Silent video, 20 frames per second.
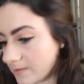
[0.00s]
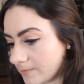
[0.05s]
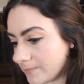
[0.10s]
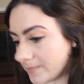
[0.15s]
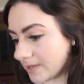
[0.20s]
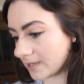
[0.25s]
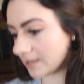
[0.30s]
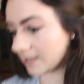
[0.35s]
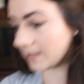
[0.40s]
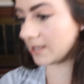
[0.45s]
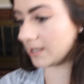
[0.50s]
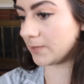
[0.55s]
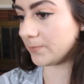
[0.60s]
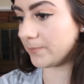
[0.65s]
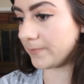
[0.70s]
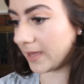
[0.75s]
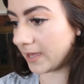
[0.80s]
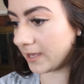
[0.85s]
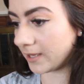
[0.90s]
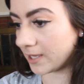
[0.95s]
my
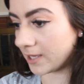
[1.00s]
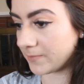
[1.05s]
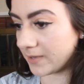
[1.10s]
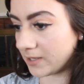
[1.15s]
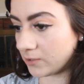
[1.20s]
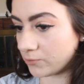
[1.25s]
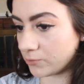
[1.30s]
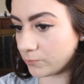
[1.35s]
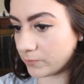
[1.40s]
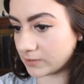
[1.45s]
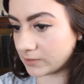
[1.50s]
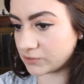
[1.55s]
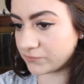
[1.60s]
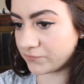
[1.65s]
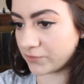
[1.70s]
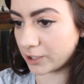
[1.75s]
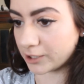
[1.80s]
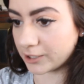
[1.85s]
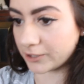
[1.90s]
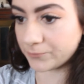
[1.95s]
bank. I bank with Wells
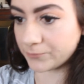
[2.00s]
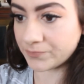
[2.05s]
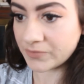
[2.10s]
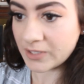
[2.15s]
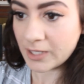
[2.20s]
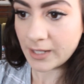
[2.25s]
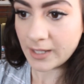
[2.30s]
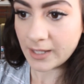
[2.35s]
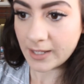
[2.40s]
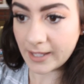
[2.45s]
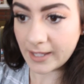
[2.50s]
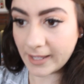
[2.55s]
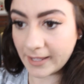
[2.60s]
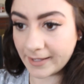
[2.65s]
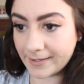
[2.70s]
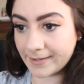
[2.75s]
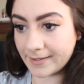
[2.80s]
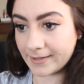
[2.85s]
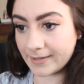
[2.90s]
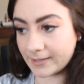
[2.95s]
Fargo,
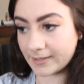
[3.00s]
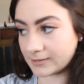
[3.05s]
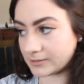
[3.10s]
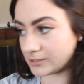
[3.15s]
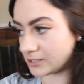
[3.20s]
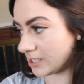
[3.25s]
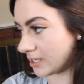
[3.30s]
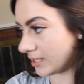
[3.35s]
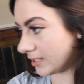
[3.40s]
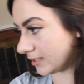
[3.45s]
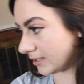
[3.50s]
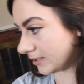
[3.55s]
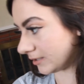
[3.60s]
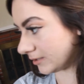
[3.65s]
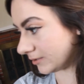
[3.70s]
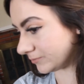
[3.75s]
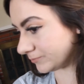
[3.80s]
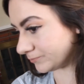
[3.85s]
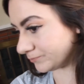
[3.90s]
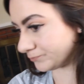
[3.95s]
and
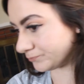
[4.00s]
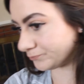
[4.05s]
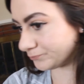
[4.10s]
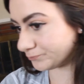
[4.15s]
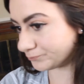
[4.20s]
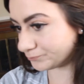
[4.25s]
um...